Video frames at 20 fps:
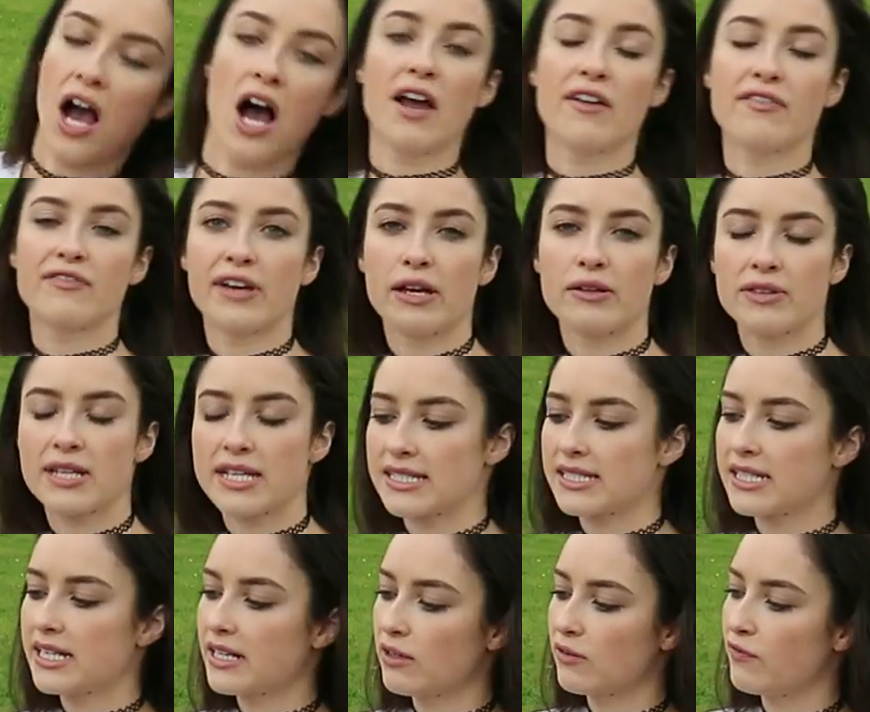I found
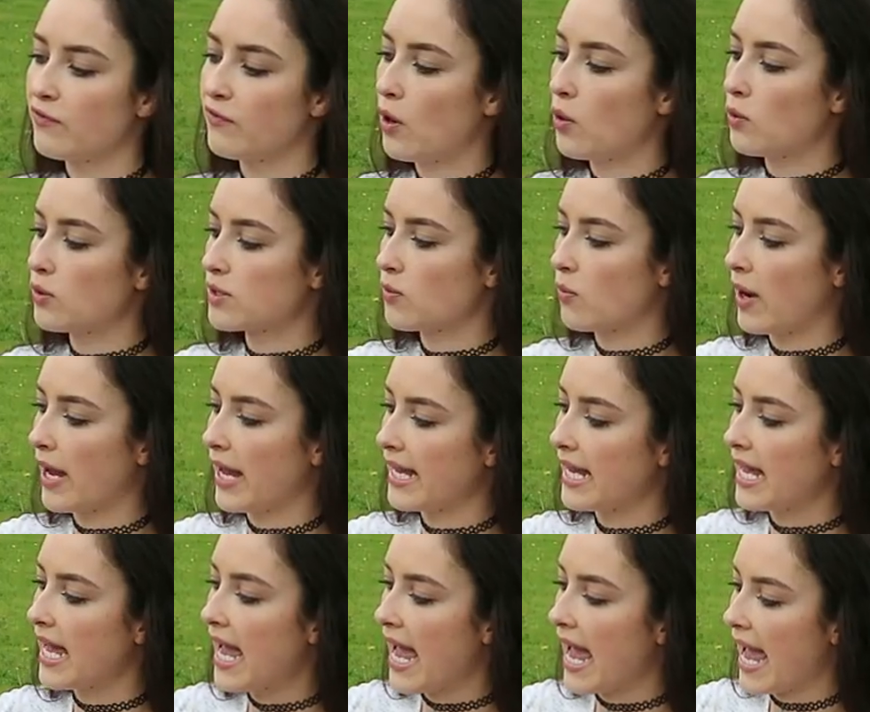this little
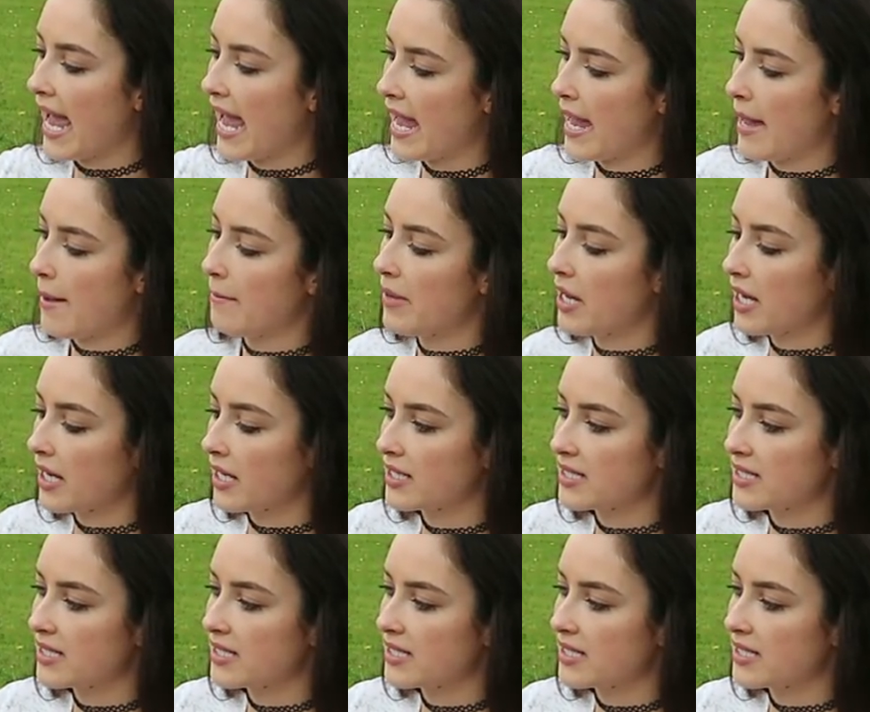foldaway um,